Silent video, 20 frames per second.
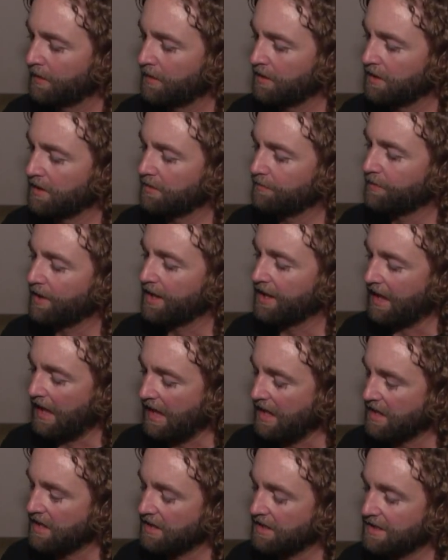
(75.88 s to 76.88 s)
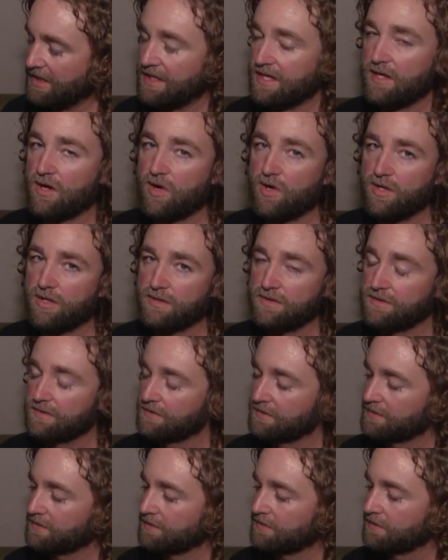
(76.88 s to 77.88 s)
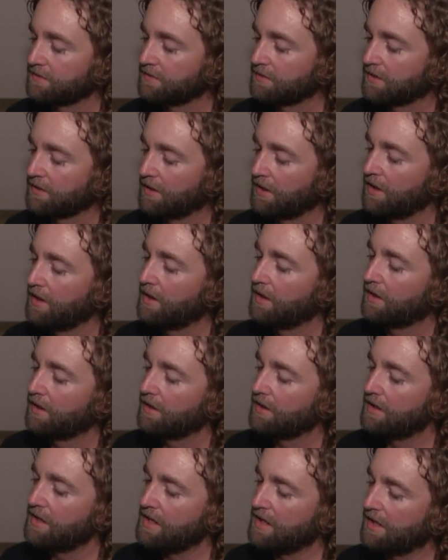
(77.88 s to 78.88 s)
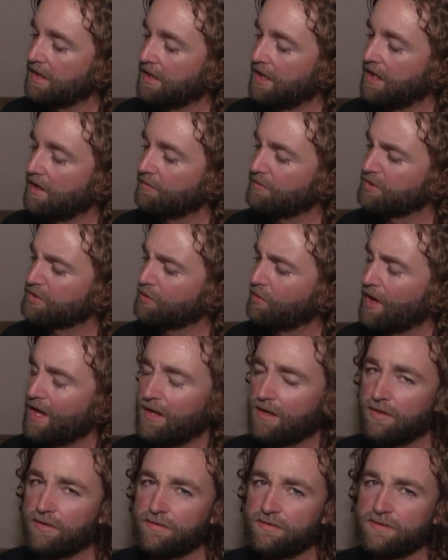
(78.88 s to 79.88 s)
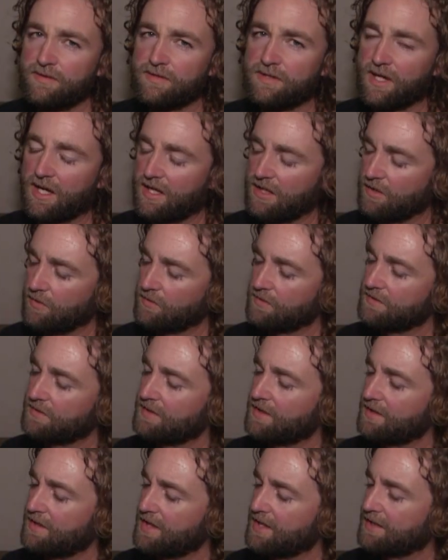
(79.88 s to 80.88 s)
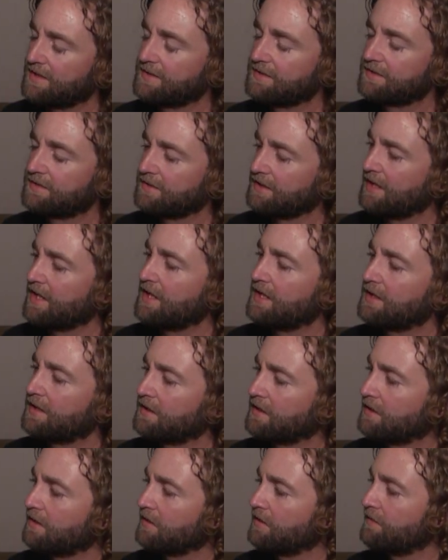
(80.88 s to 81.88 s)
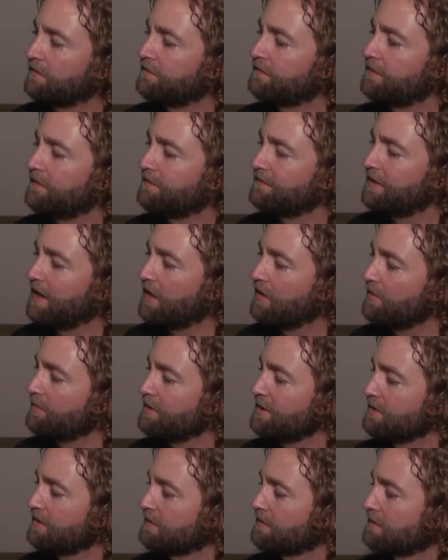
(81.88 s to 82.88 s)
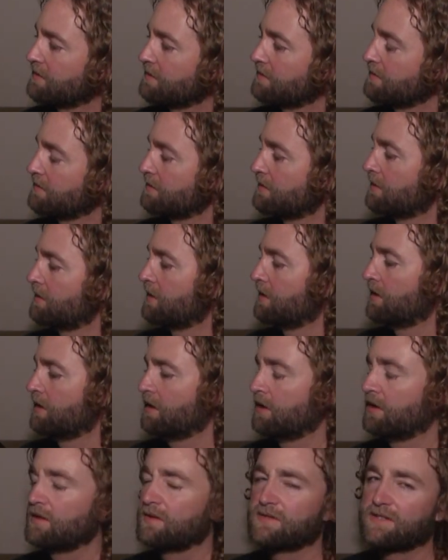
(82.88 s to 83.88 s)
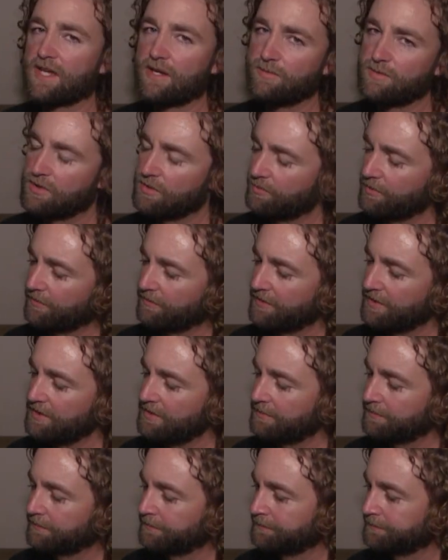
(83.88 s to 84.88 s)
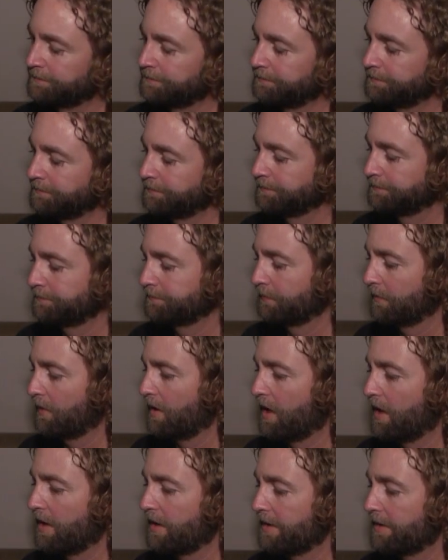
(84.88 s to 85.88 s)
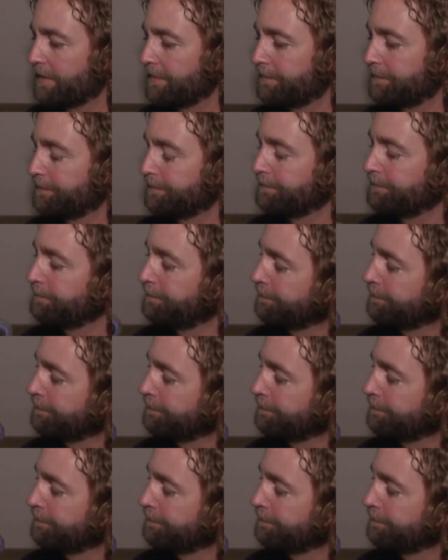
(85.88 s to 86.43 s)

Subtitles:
in my A Eons, in M12s. I used this in the Fifth Elements. Same super feet. I'll